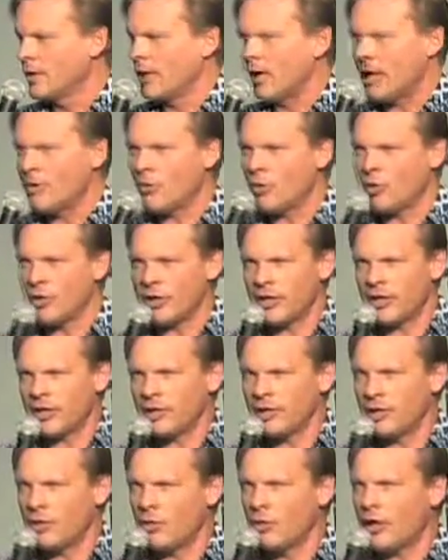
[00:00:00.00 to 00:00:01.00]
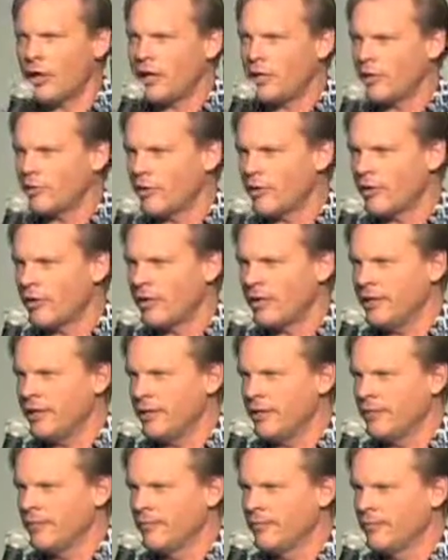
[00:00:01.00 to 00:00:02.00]
I'm wearing a wedding ring right
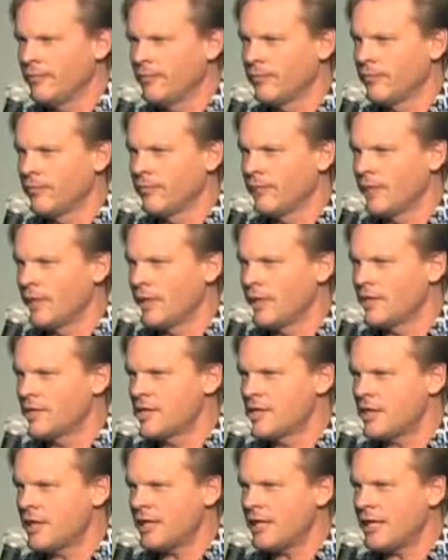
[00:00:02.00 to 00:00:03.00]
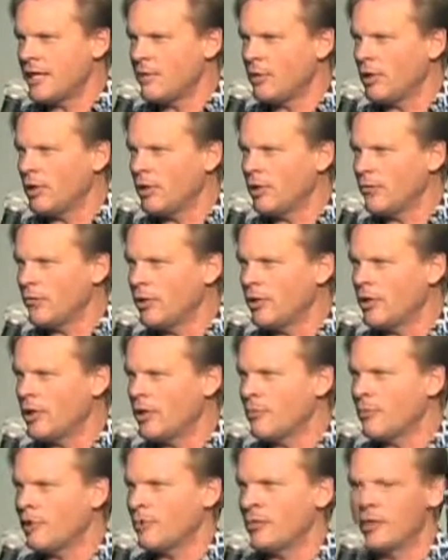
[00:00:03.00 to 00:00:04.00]
here. This is a label I put
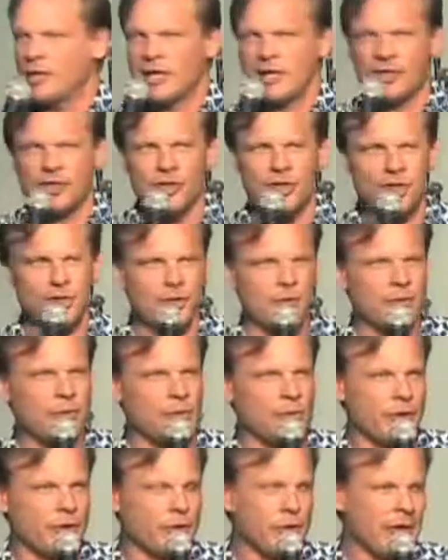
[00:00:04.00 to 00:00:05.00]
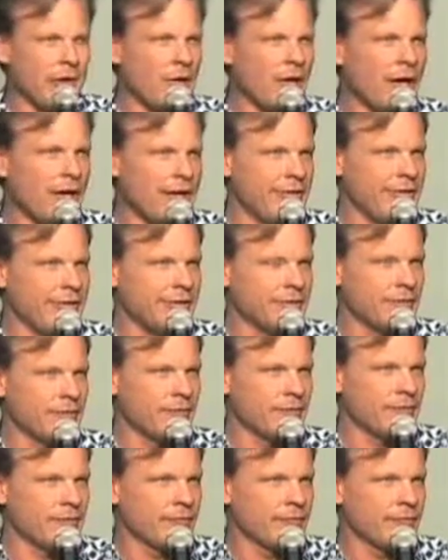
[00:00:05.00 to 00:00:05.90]
on my relationship with my wife.